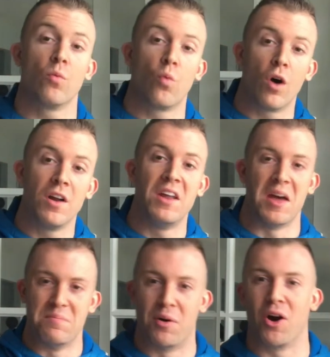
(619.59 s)
1
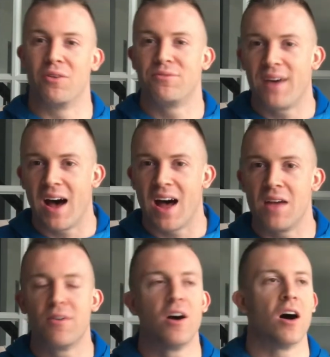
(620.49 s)
and part 5